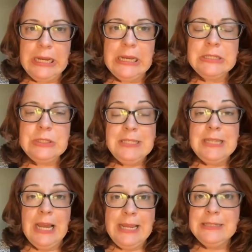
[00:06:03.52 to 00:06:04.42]
Street.
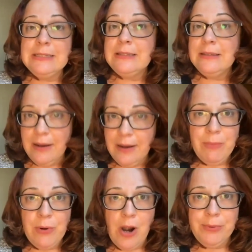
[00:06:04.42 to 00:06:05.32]
We signed for
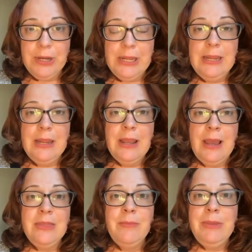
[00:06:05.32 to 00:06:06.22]
that
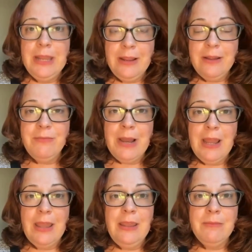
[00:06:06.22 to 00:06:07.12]
property at the beginning of
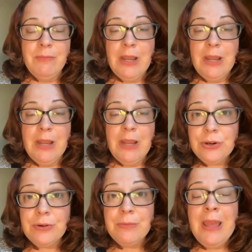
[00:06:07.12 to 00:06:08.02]
my
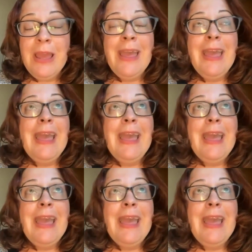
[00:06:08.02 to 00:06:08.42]
term.